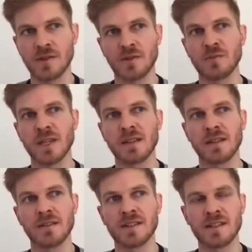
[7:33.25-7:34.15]
you mean
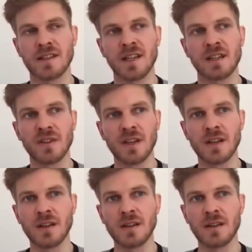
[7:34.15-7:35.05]
there's this kind of
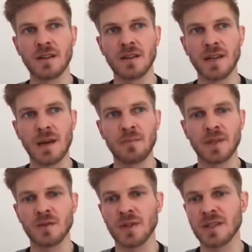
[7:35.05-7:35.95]
gap
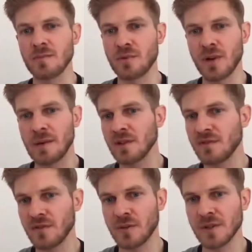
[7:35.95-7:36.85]
between the
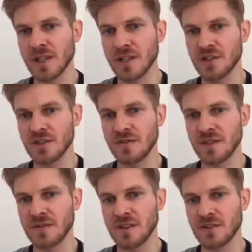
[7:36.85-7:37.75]
primal formulation of
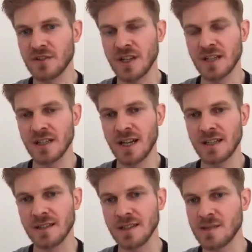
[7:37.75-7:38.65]
the Wasserstein
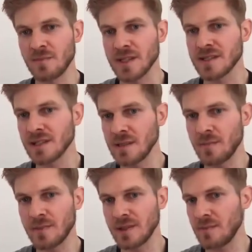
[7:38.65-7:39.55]
GAN that explicitly
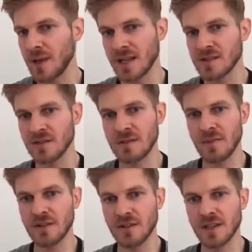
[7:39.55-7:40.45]
depends on the
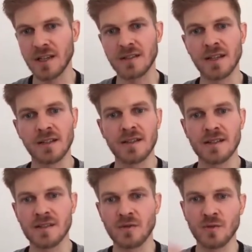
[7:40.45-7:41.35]
metric, and then
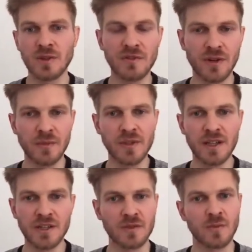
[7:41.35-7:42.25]
this dual
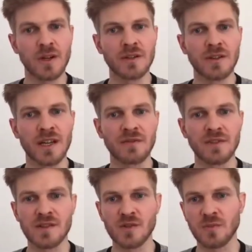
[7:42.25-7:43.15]
formulation where you have
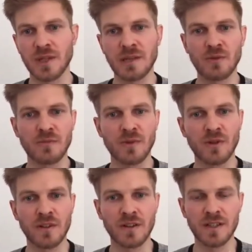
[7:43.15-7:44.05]
the supremum
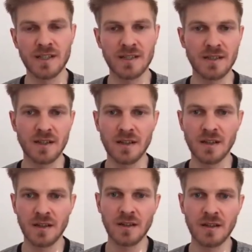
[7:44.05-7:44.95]
over these
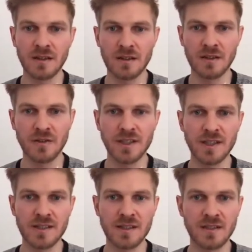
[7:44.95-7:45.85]

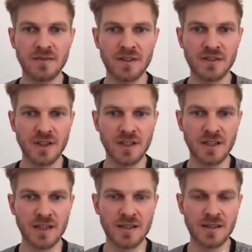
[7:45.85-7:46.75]
critics in the Wasserstein
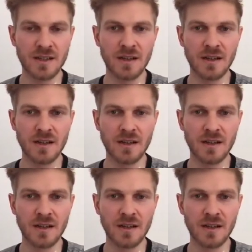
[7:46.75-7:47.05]
case?